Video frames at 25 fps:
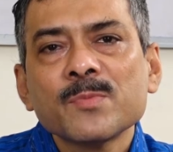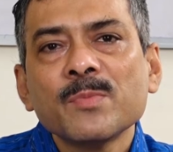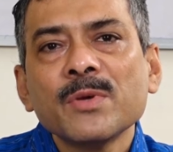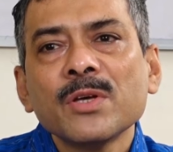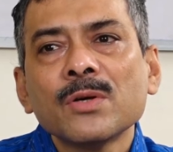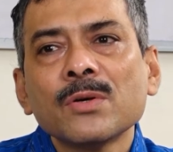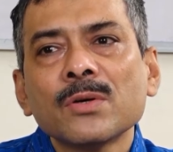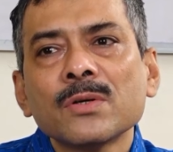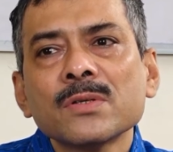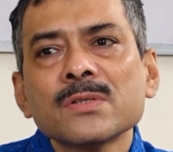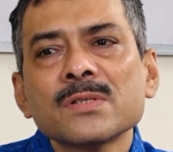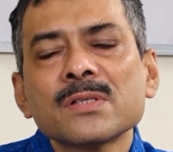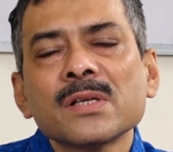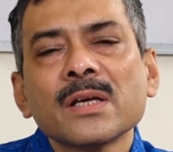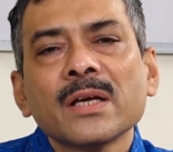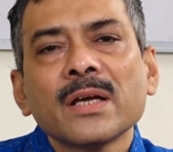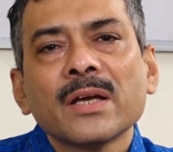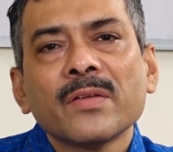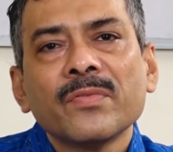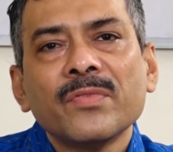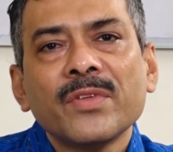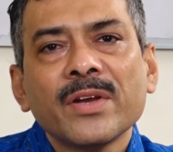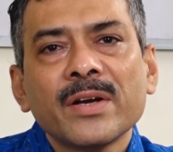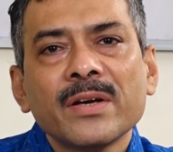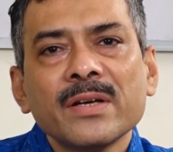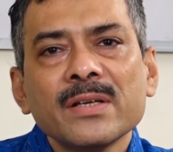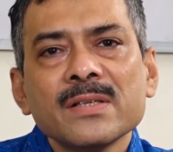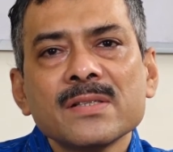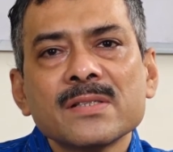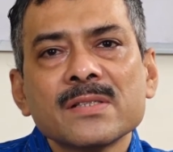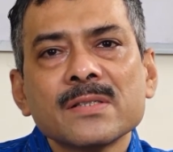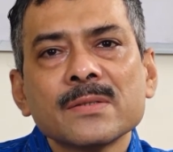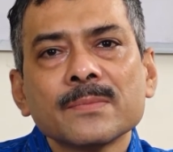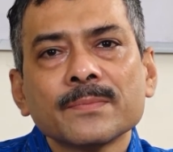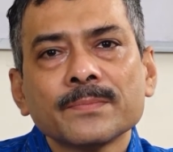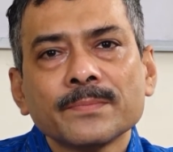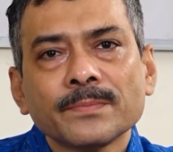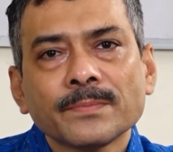because there
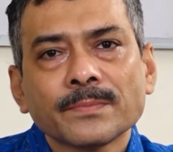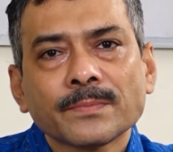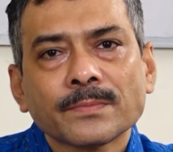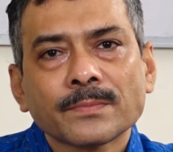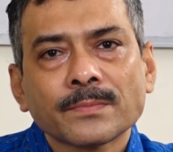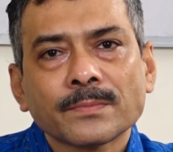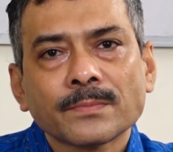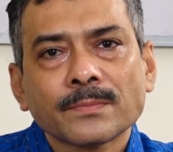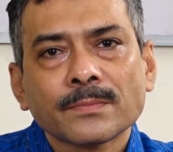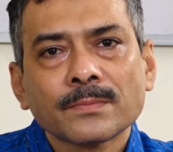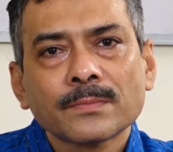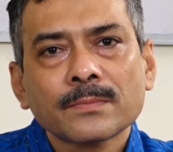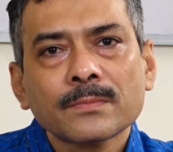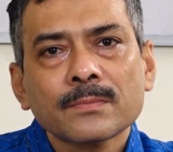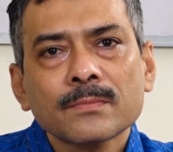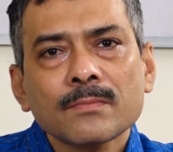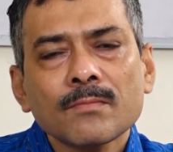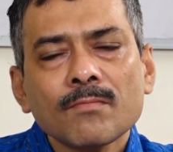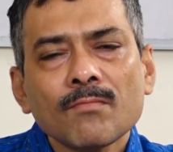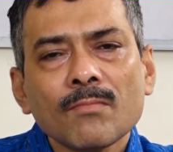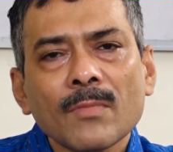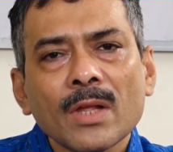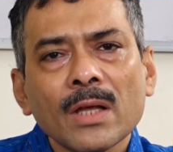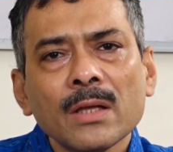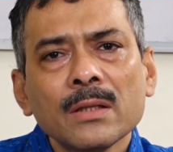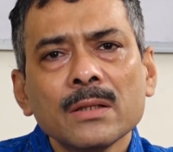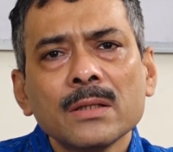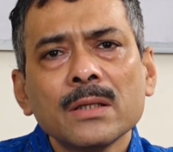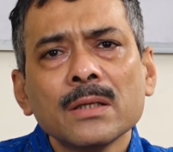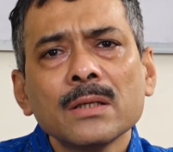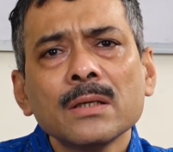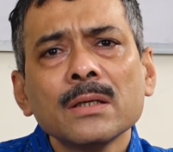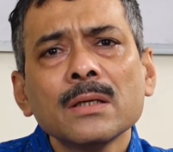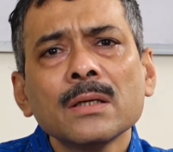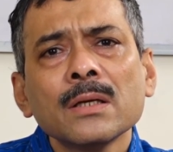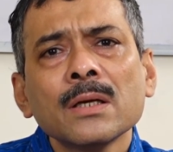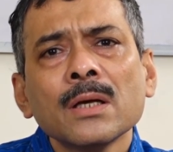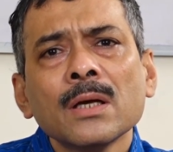is
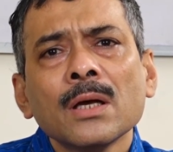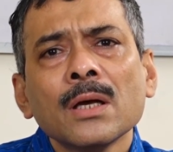the